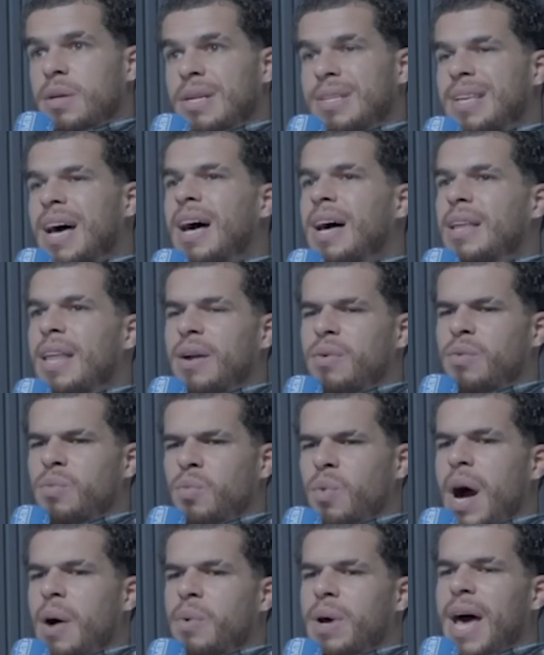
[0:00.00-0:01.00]
Cause
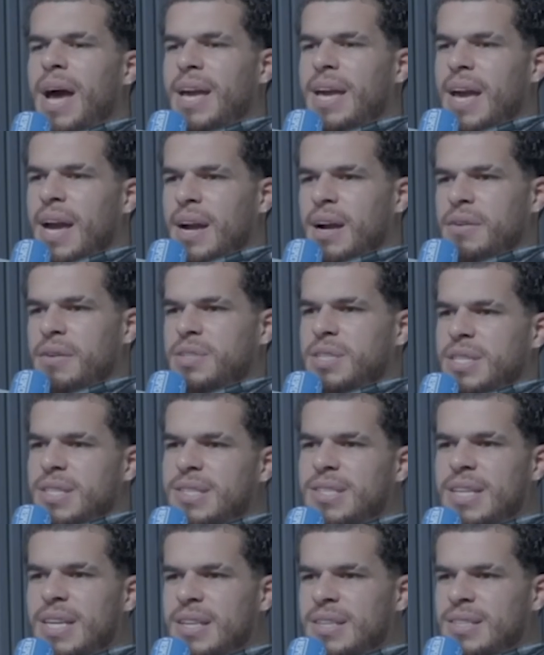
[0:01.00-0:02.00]
why would I care if she
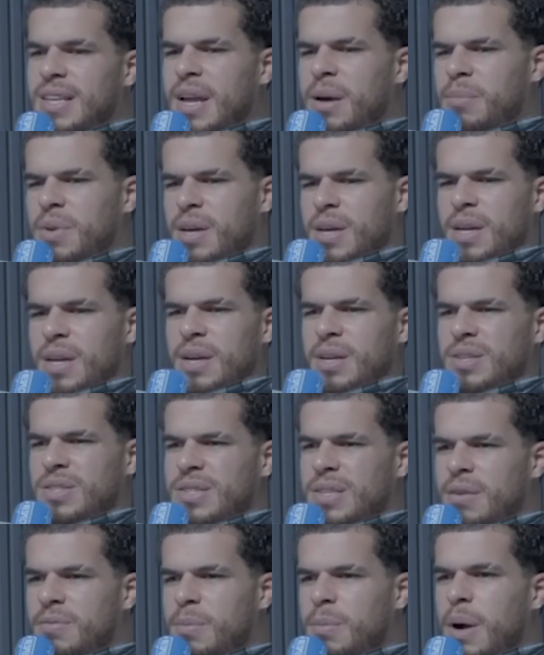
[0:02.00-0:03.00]
sees that I'm looking at her
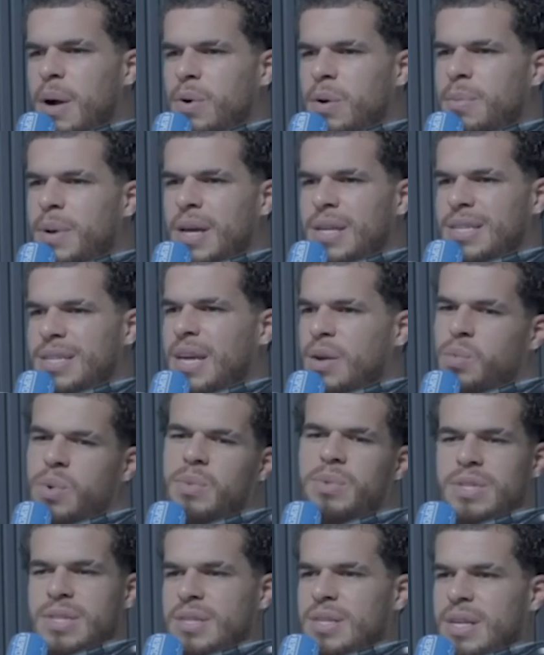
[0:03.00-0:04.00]
stuff from my real page? Like we
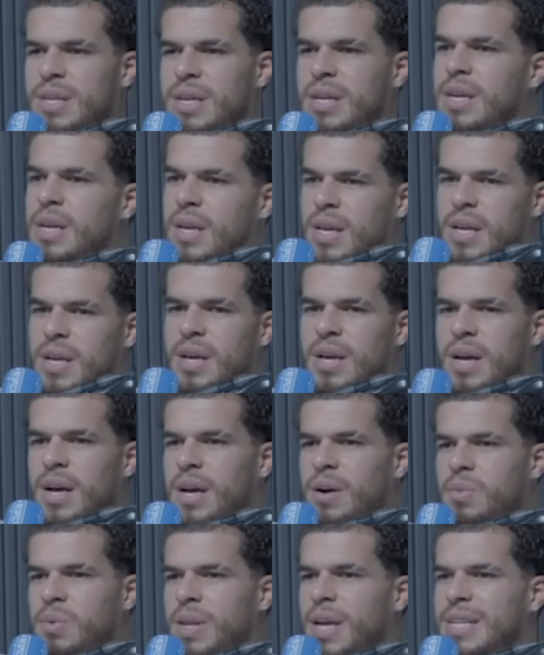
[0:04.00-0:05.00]
was just in
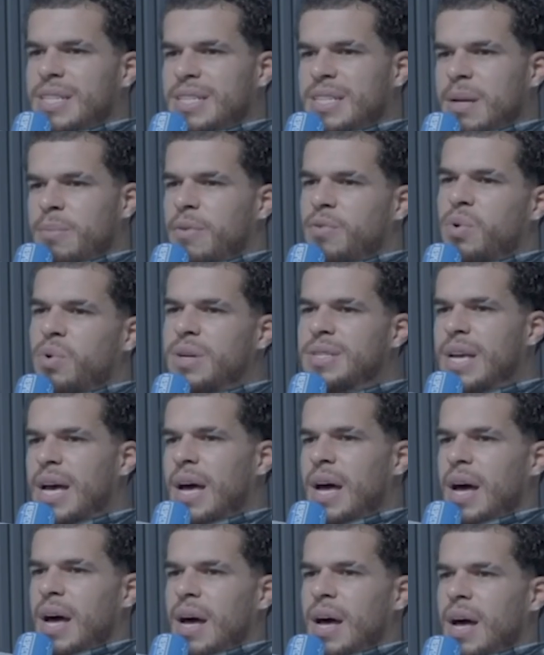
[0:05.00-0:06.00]
a relationship. Of course,
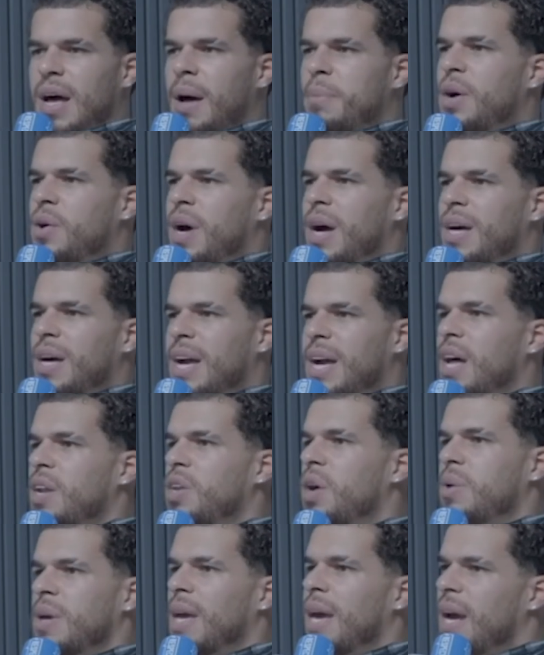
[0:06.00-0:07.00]
I'm not gonna act like I
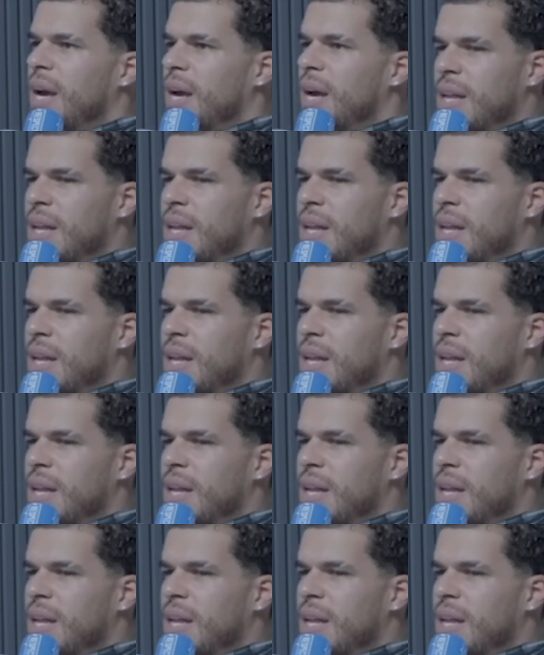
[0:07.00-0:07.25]
don't care.